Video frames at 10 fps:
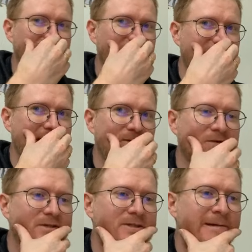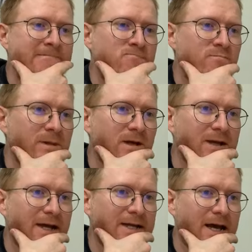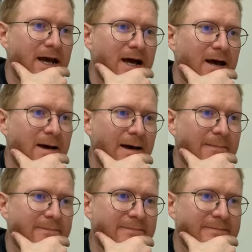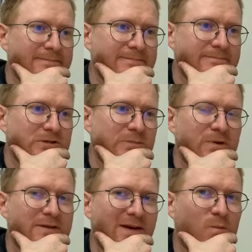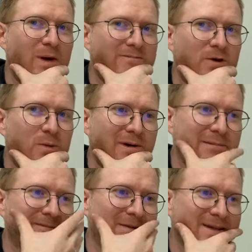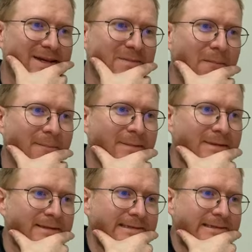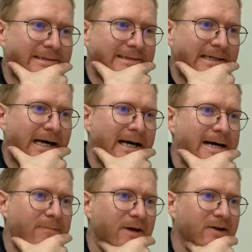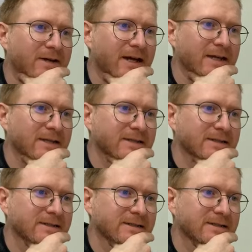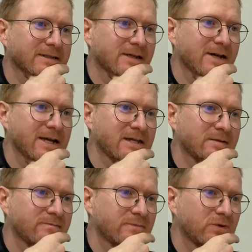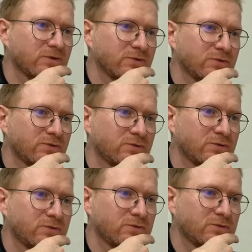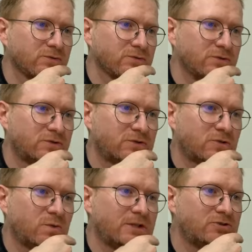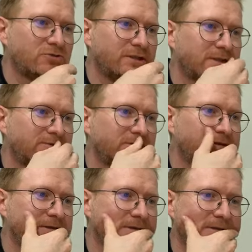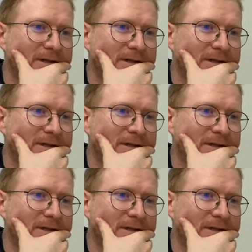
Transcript: Stay with us. Stay with us. Okay. What's the point of having one rockworm? I mean, come on. Okay. Like the model. Just wondering if you're.